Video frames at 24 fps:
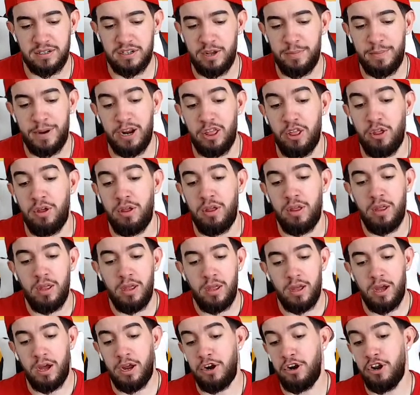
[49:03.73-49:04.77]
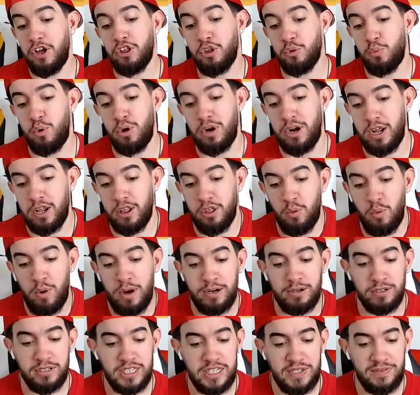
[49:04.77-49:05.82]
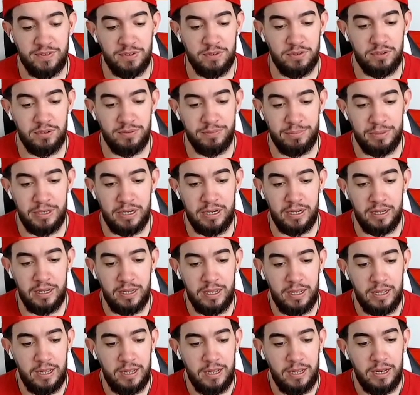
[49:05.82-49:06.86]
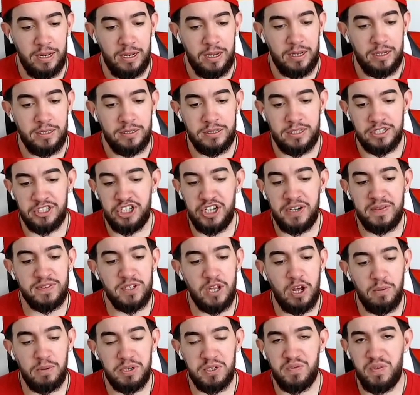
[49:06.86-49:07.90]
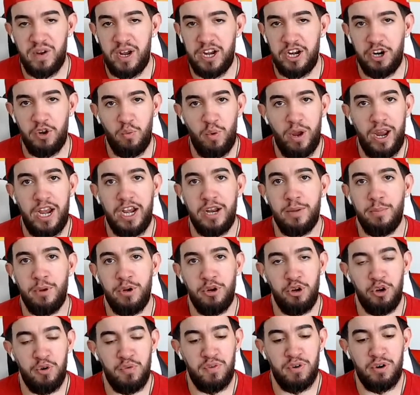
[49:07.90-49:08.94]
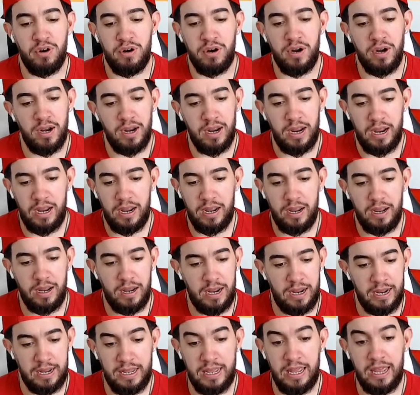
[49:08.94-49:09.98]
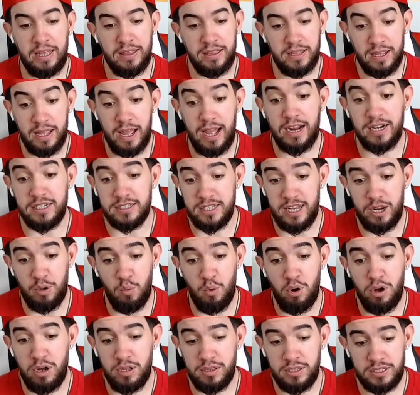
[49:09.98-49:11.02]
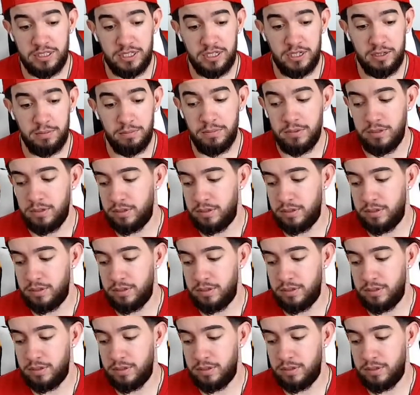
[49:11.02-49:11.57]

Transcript: come out of another one out of the wide receiver room, but the Chiefs always find a way to maneuver and get the guys they want on the team.